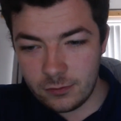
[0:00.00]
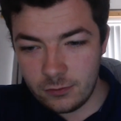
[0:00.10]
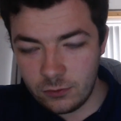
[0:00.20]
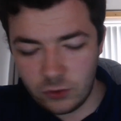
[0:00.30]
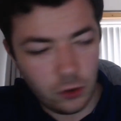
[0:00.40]

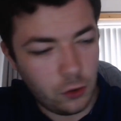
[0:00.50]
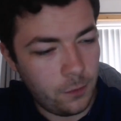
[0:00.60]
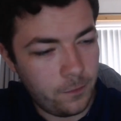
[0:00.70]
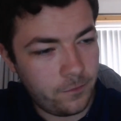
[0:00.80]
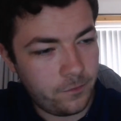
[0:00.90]
So,
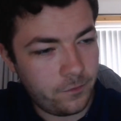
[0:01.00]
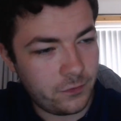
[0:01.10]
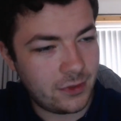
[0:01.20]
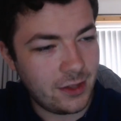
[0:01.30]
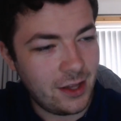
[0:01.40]

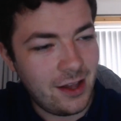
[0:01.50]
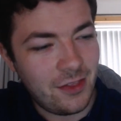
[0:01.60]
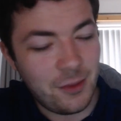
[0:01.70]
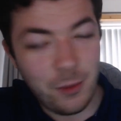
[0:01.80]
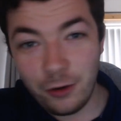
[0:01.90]
the
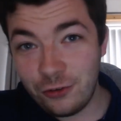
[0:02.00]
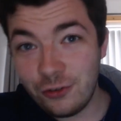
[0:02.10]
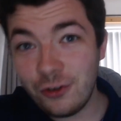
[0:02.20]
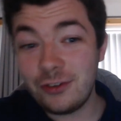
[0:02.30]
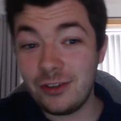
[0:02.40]
mug
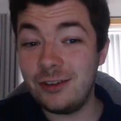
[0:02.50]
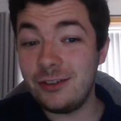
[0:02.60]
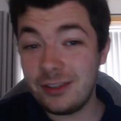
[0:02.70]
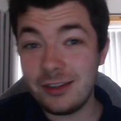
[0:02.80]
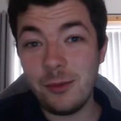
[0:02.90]
shots. It looks
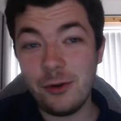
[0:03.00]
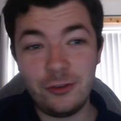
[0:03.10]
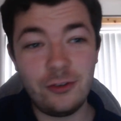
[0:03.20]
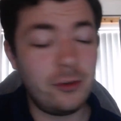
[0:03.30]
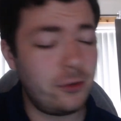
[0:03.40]
like the mug
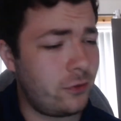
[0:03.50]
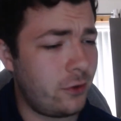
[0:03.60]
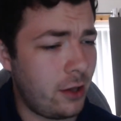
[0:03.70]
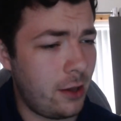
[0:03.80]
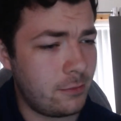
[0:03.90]
shots for
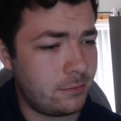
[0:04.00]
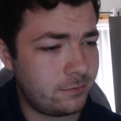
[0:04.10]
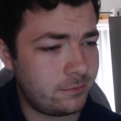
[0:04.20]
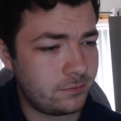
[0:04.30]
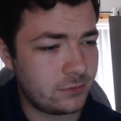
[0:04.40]

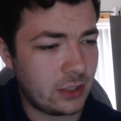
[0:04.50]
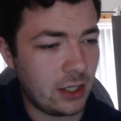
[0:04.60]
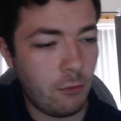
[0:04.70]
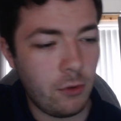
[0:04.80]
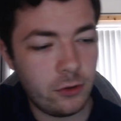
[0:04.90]

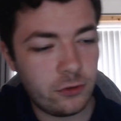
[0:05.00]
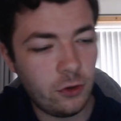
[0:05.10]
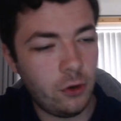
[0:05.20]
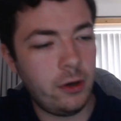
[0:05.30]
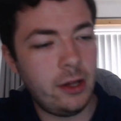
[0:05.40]
Cantwell and
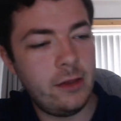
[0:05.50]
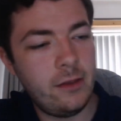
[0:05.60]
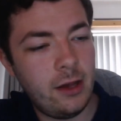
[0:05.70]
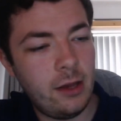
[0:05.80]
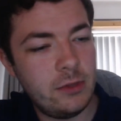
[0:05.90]
Scott Wright in
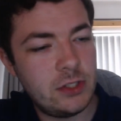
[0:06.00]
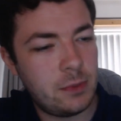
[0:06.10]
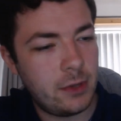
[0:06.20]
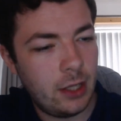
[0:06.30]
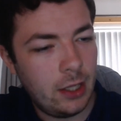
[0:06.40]
that image,
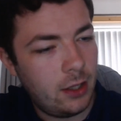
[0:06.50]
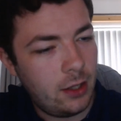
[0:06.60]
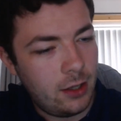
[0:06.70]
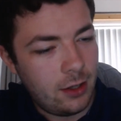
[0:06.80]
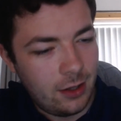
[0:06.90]
but
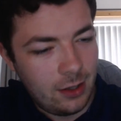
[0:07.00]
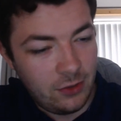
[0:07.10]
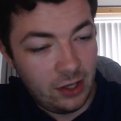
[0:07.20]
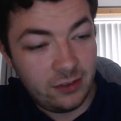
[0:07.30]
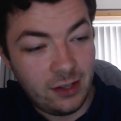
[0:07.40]
it was
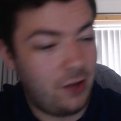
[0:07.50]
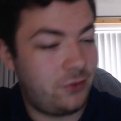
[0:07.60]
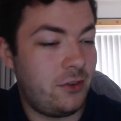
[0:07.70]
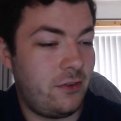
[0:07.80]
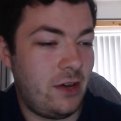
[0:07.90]
actually after
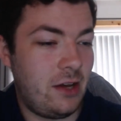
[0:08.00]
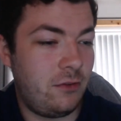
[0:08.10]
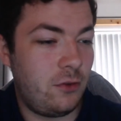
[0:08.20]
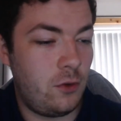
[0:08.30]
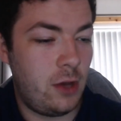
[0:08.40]
the
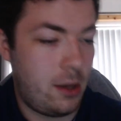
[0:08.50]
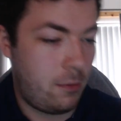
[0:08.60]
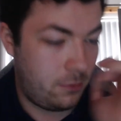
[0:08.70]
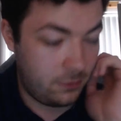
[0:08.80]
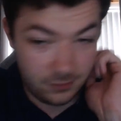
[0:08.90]

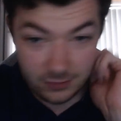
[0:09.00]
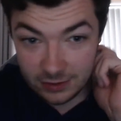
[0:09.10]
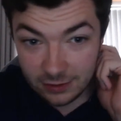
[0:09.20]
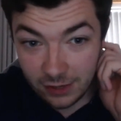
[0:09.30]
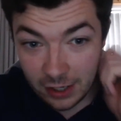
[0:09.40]

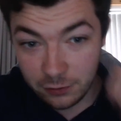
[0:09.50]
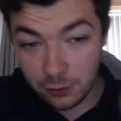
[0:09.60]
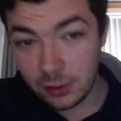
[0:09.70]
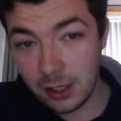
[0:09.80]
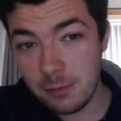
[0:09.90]

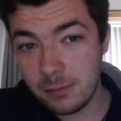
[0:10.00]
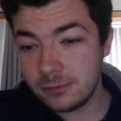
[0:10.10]
5-2 game